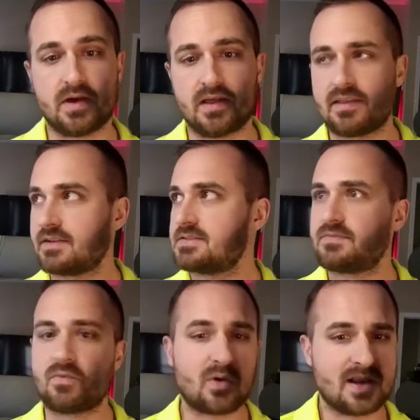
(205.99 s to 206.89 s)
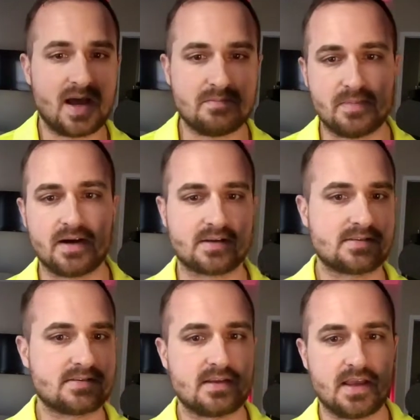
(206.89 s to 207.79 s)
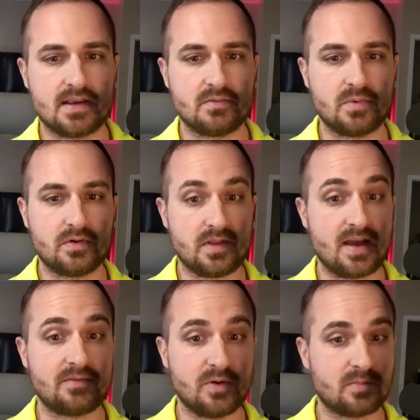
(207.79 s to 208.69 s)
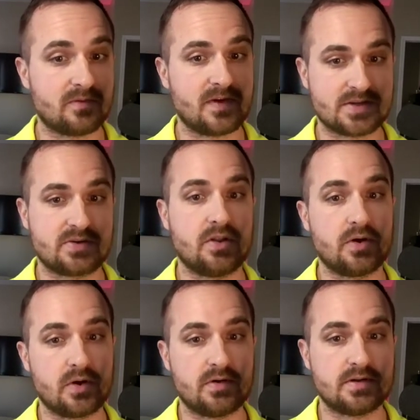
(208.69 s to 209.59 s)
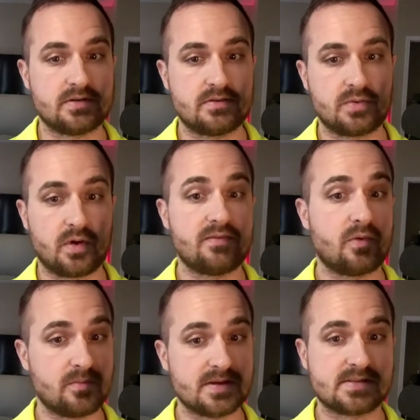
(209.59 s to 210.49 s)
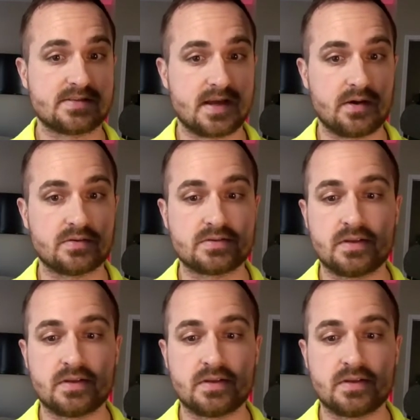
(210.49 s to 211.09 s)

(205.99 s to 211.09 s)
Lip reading: I think it's $49, and we'll have you a professional logo in 24 business hours.